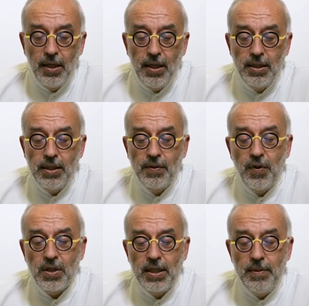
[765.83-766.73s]
It is
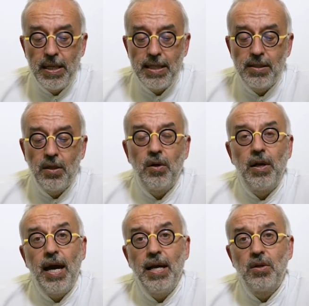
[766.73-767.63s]
firstly based on high